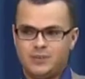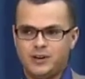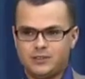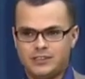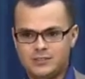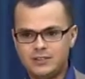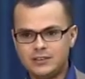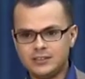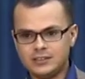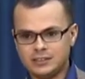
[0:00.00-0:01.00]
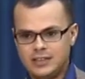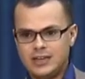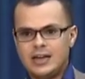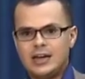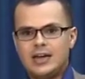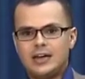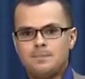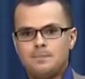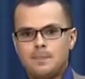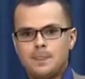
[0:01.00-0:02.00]
about strings,
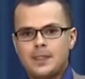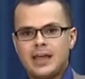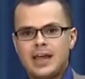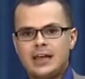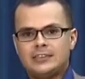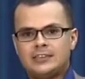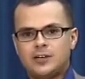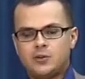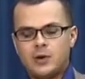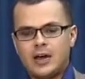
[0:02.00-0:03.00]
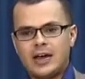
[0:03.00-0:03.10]
and so